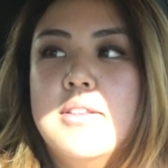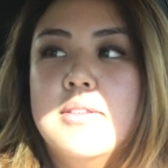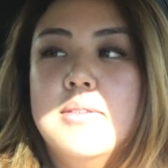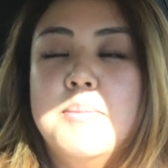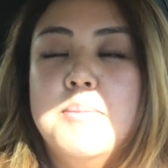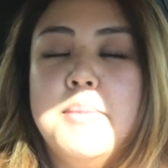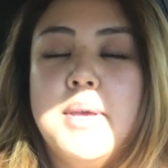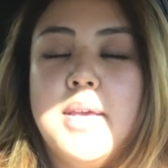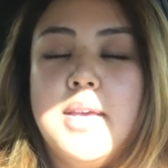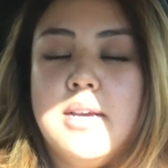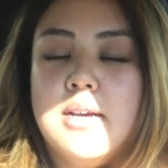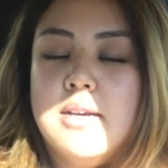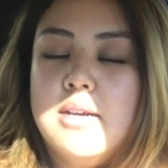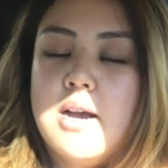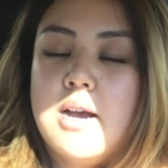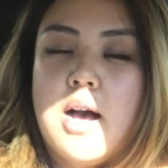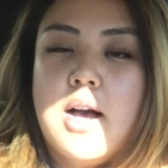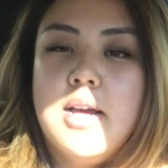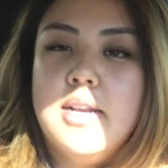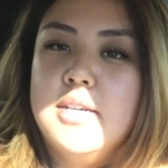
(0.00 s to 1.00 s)
make
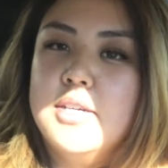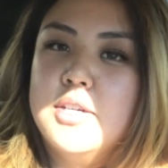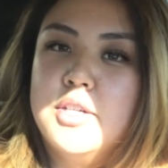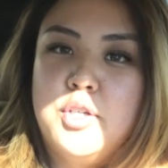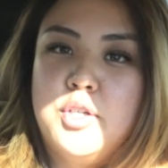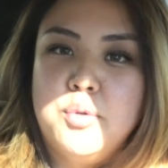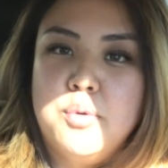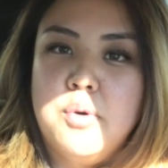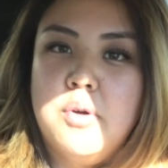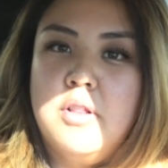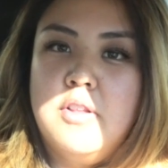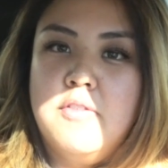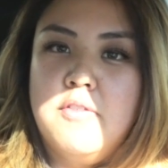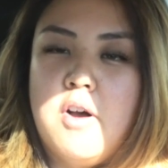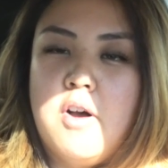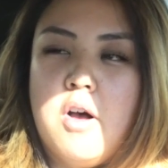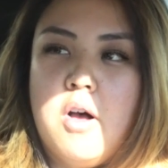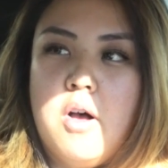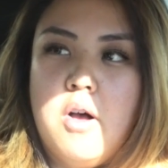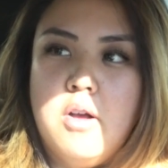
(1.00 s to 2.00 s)
God in control of
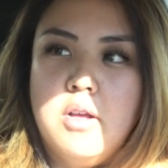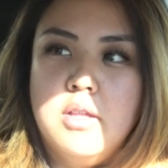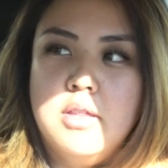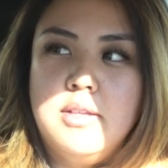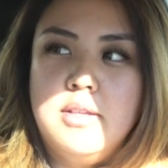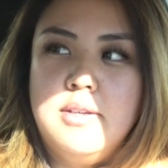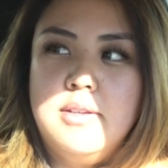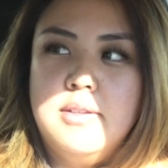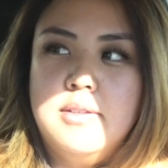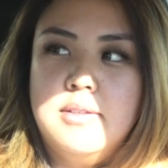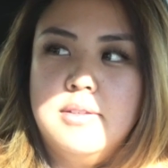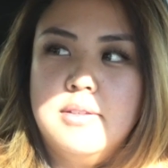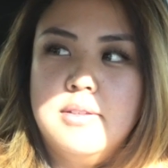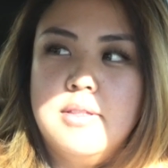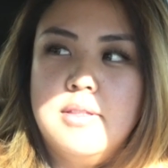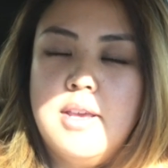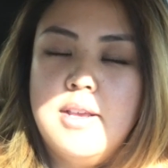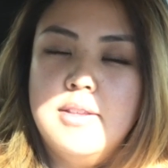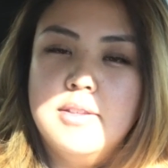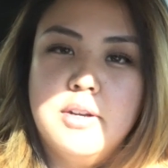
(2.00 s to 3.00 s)
all these
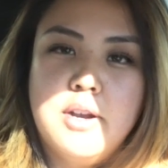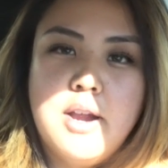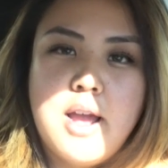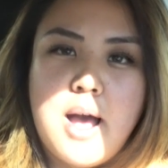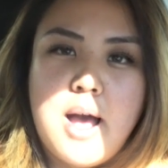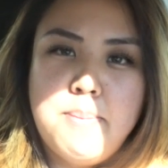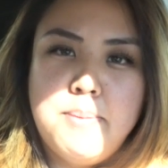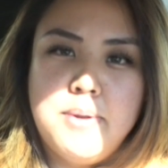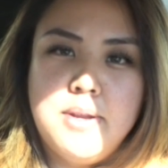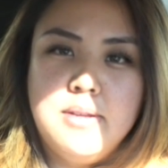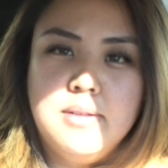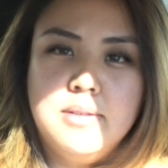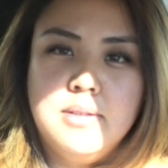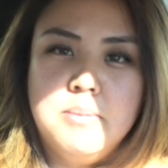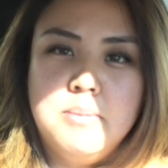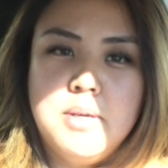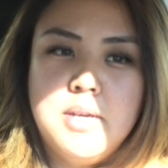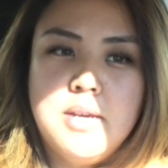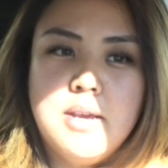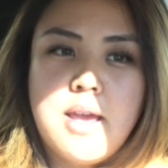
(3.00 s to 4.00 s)
things that are happening
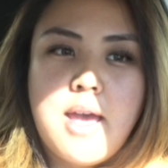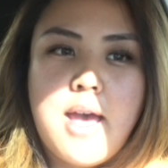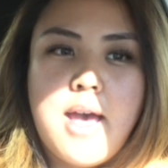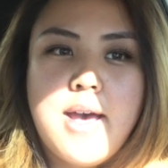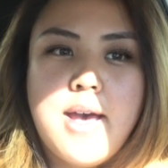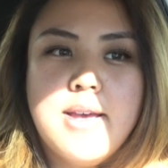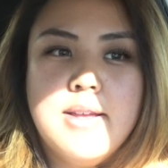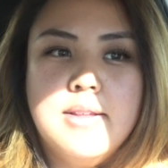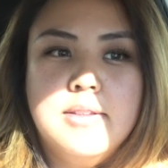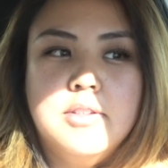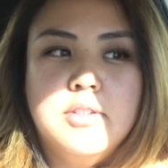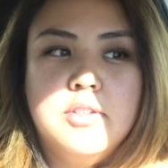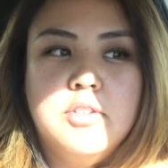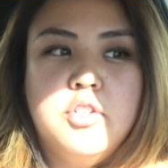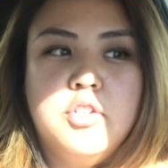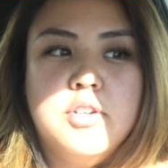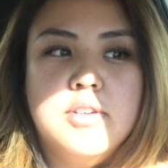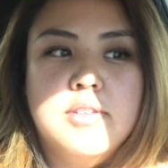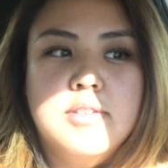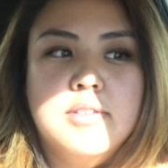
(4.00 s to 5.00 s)
to me and
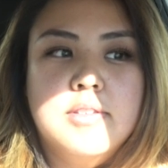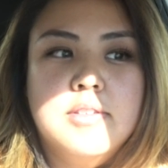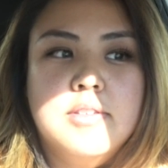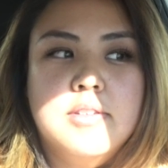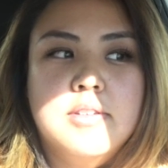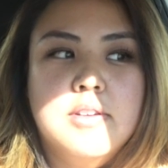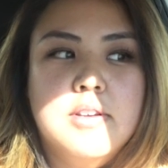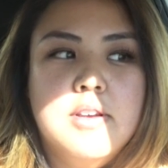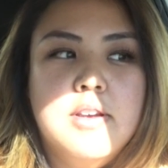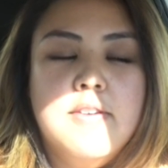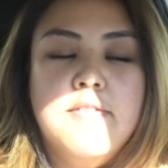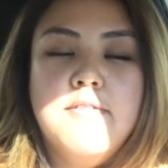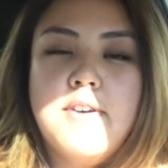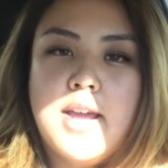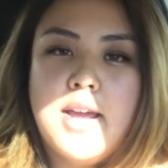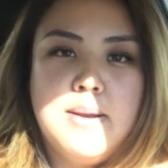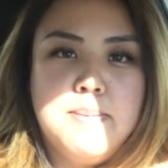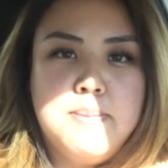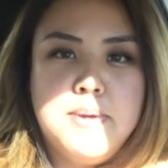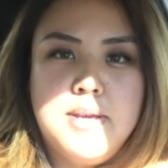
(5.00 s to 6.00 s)
just
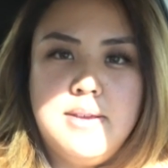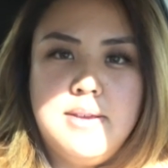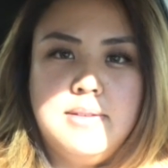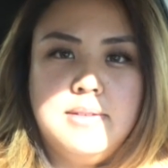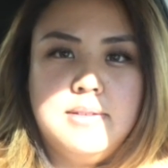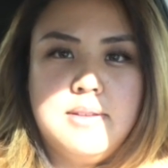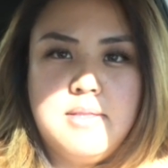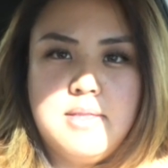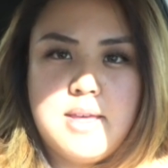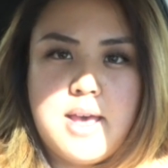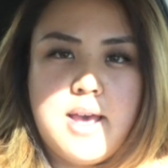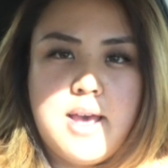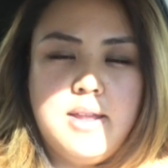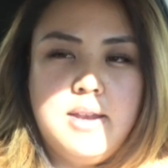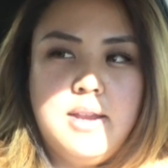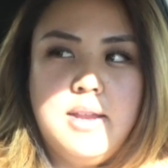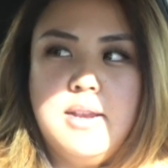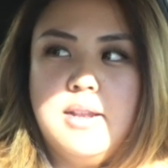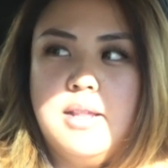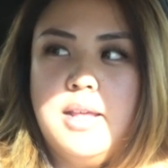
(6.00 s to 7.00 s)
find peace in that,
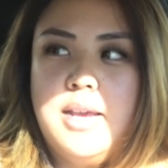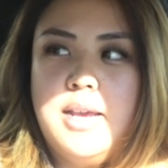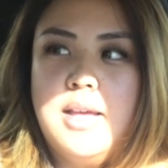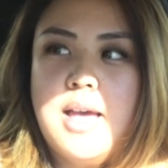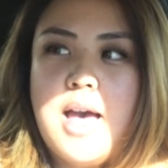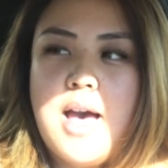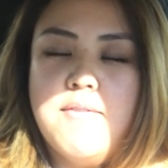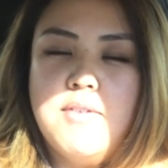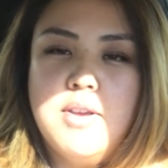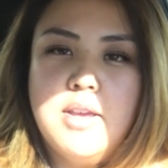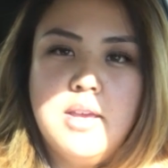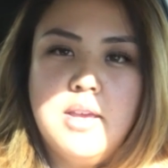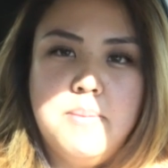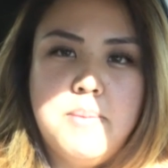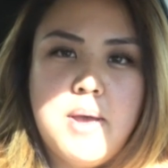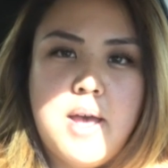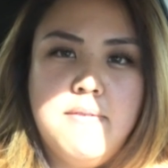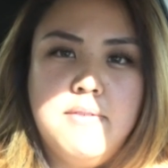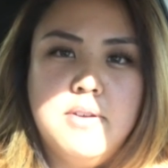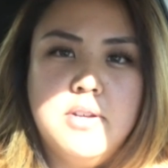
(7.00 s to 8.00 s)
and like having him
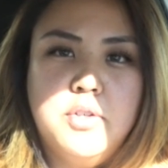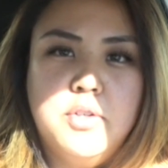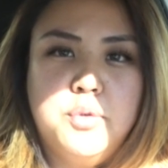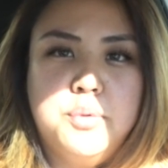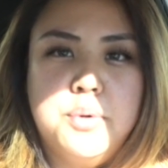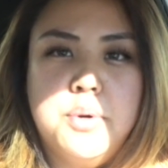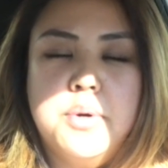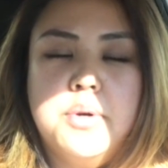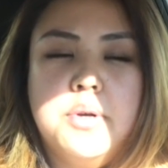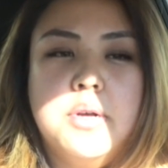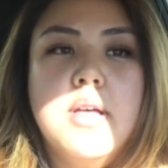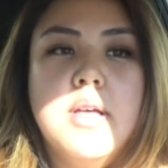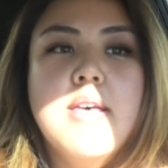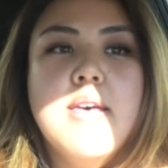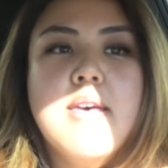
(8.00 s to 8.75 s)
have control.